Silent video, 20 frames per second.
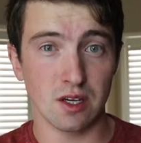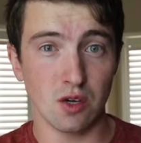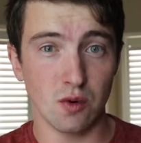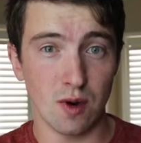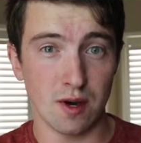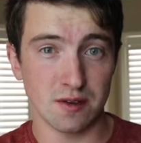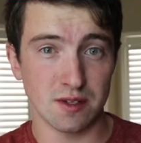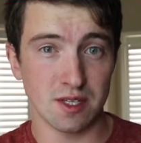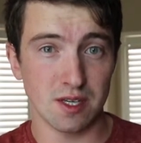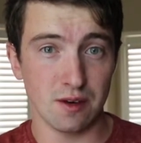
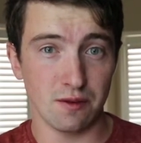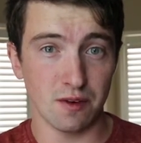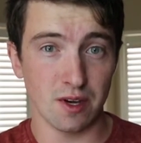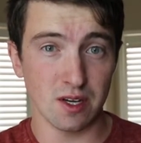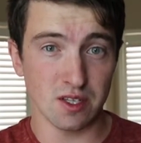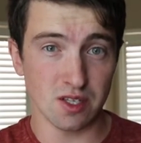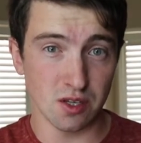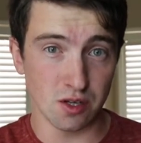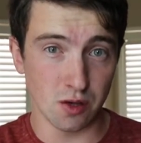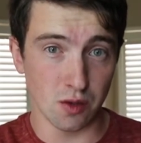UFC
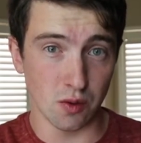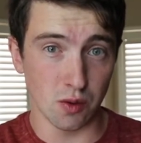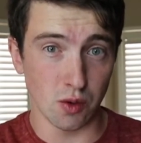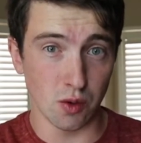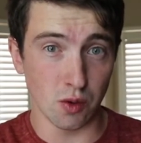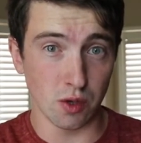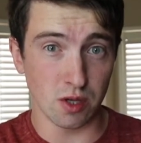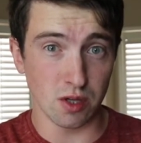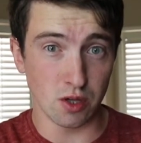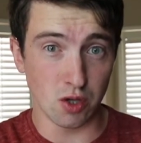event in
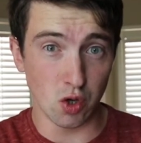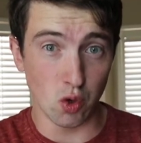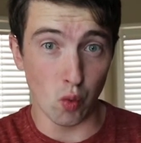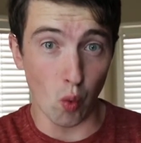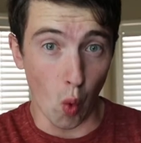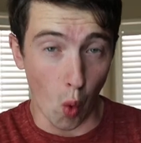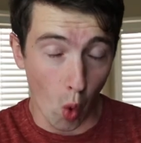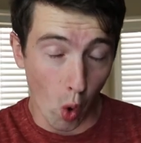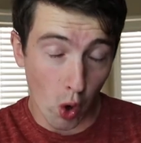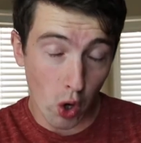
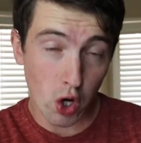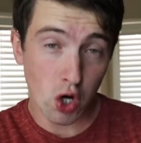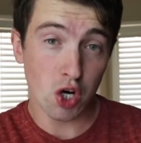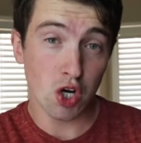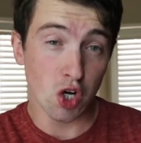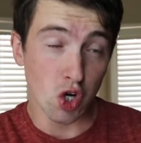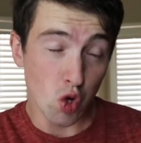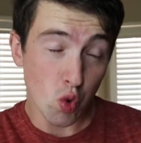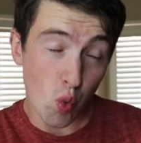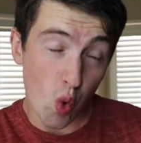Newark,